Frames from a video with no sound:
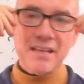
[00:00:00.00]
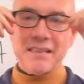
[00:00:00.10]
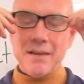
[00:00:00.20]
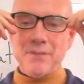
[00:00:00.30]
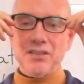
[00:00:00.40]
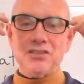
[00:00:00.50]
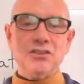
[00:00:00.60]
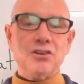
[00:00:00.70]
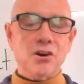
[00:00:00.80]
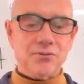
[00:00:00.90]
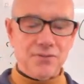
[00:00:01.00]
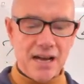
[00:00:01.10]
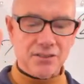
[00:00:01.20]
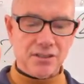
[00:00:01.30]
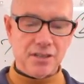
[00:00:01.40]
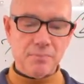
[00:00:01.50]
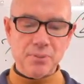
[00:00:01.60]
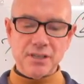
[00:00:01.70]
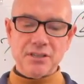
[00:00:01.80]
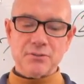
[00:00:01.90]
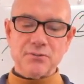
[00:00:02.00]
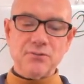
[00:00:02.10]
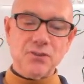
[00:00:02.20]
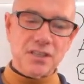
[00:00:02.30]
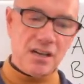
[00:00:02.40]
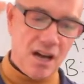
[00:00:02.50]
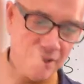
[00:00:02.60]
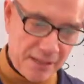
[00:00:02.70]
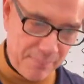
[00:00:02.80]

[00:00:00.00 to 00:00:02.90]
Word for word: that means you go faster. You put your foot on the